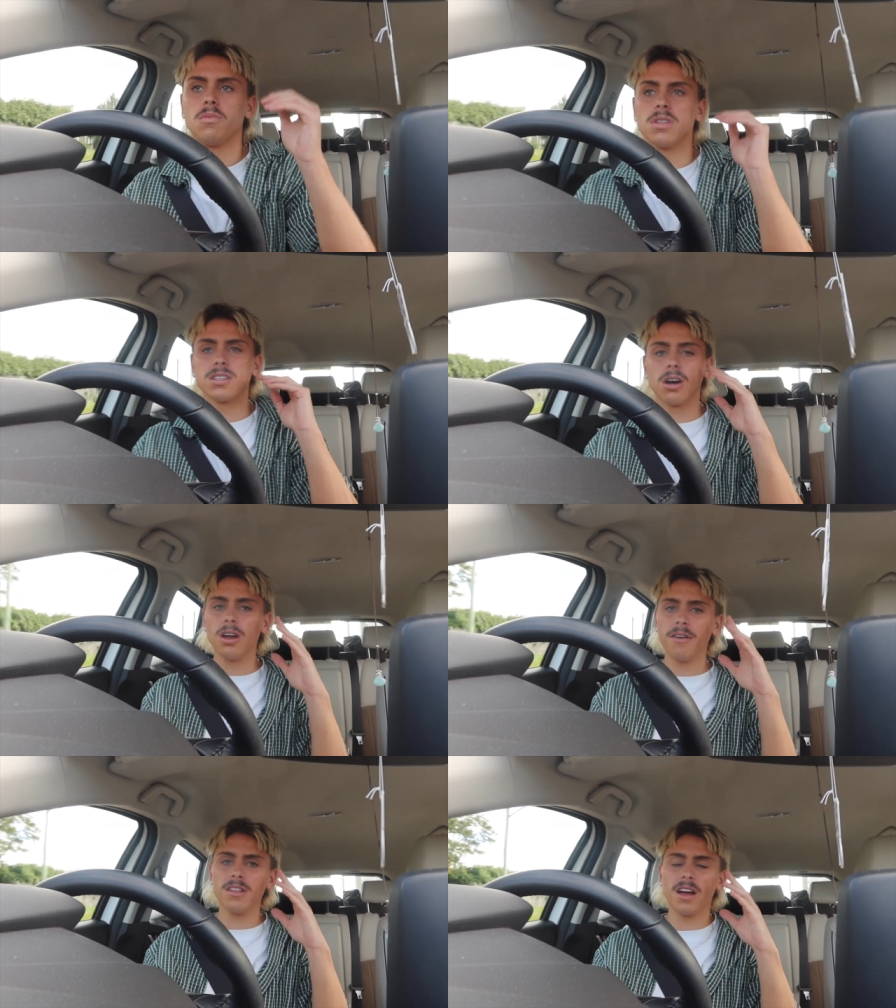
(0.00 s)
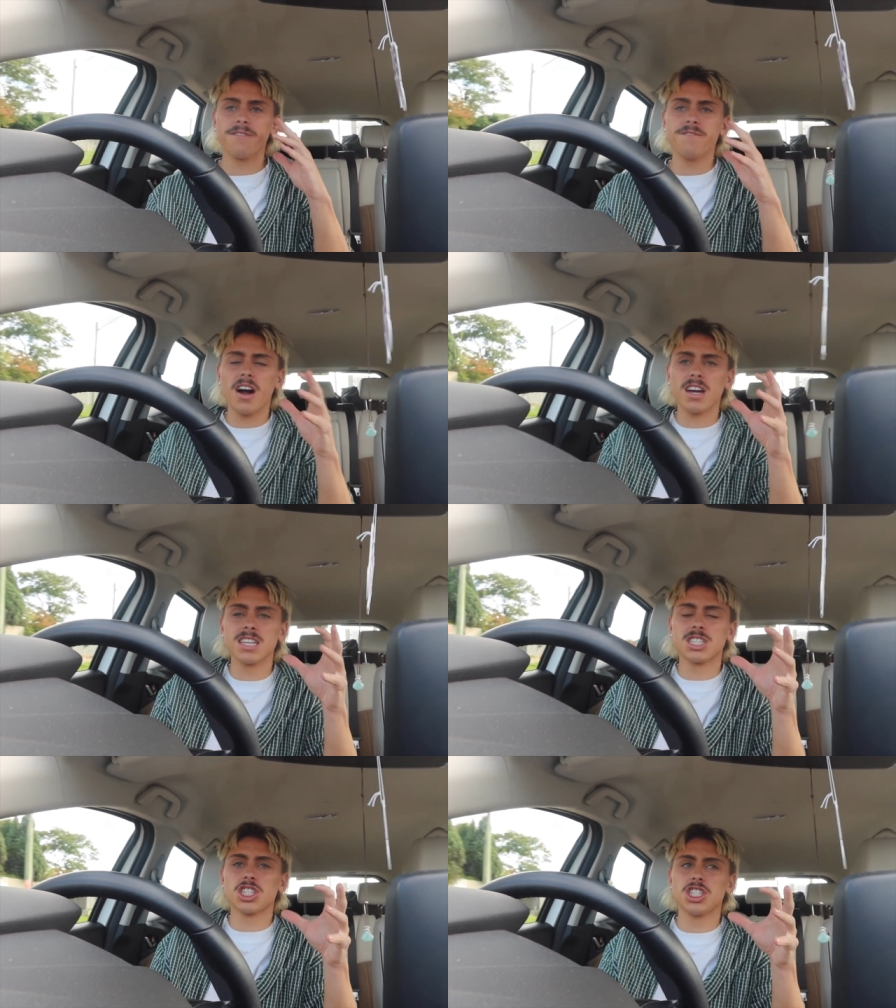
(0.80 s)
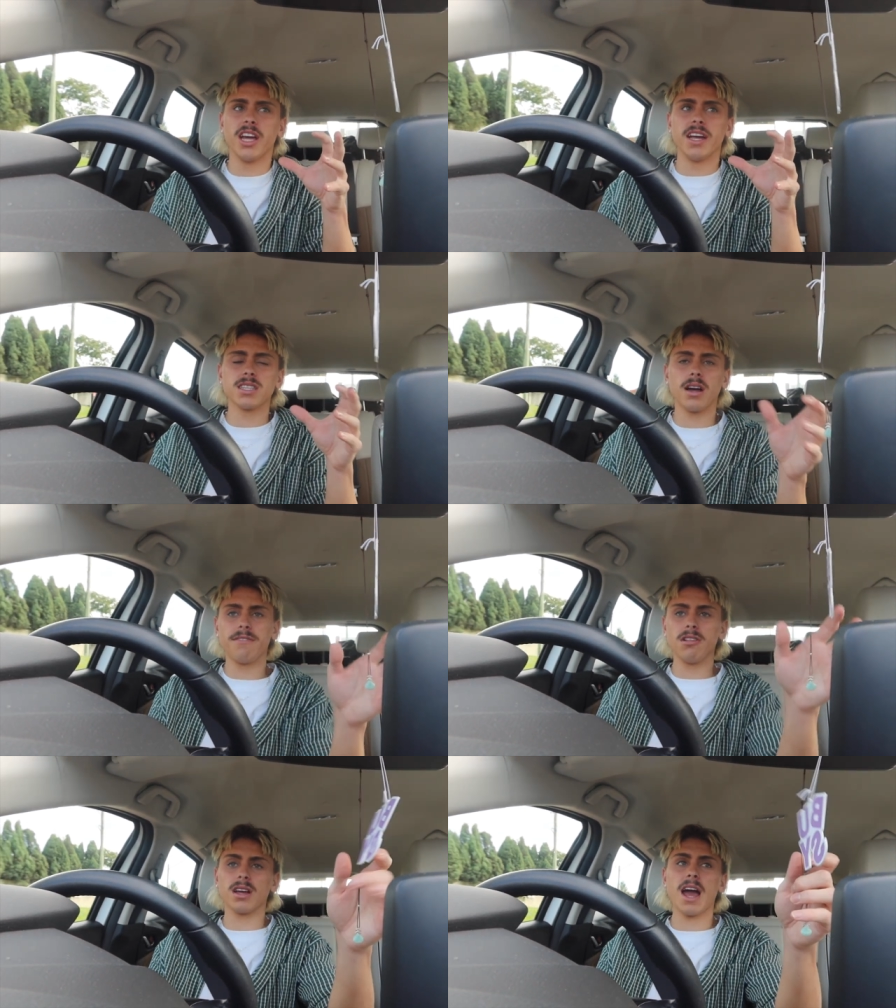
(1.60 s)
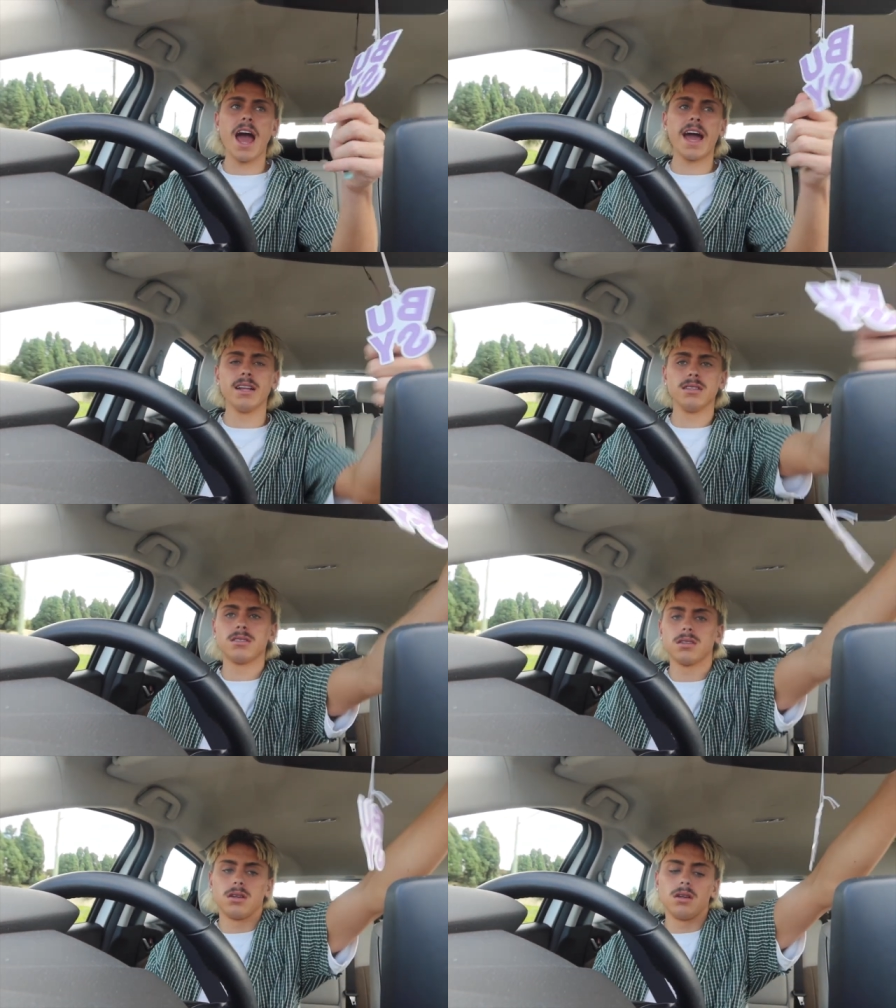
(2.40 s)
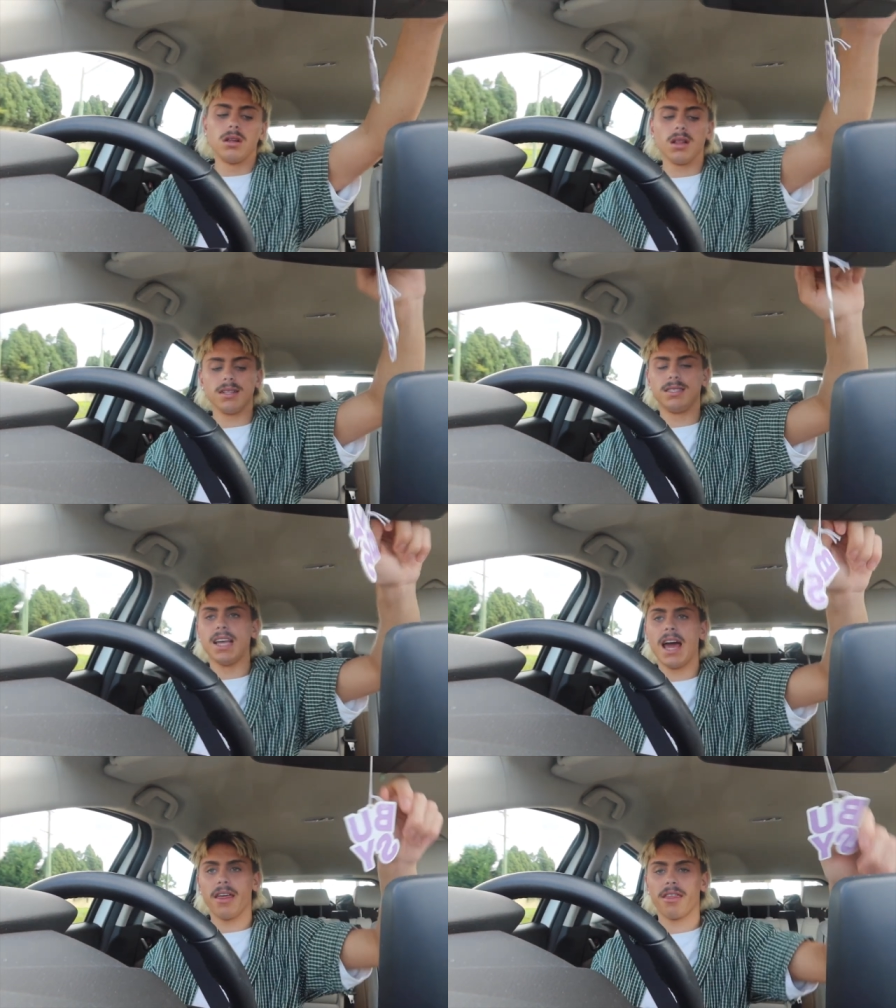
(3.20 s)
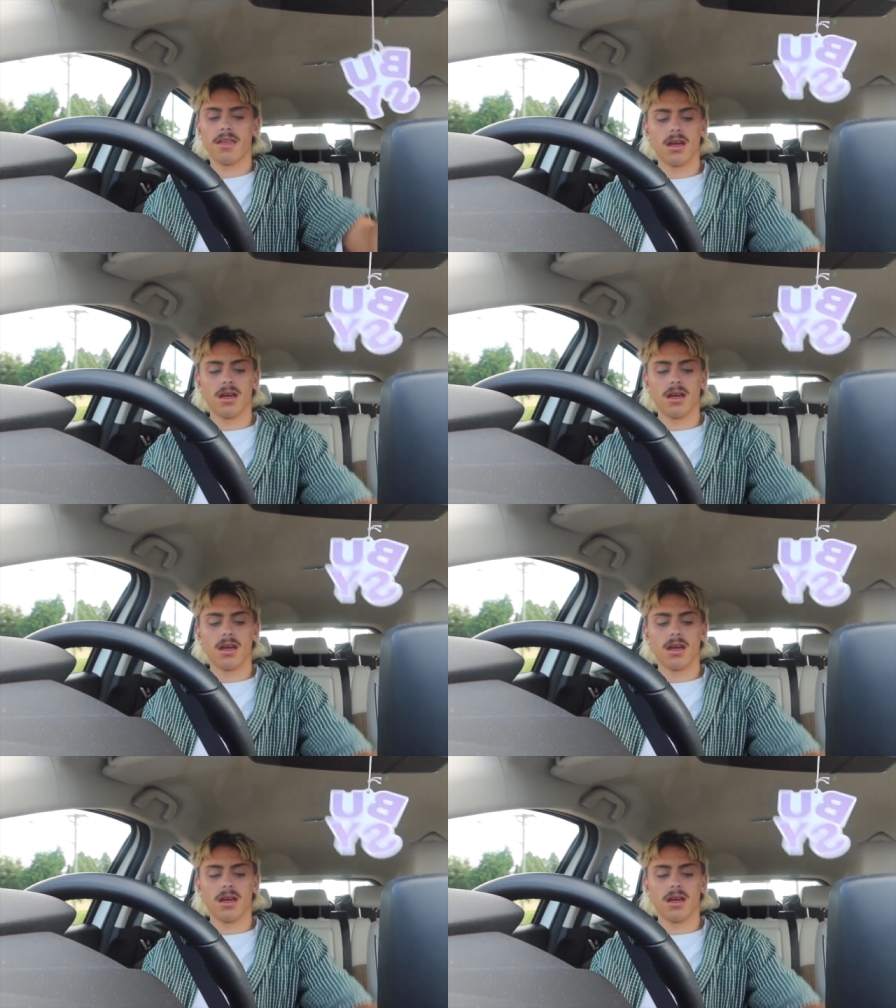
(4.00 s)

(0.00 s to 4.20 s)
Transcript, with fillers: when I tell you I feel like fucking shit, I feel like AIDS, like death.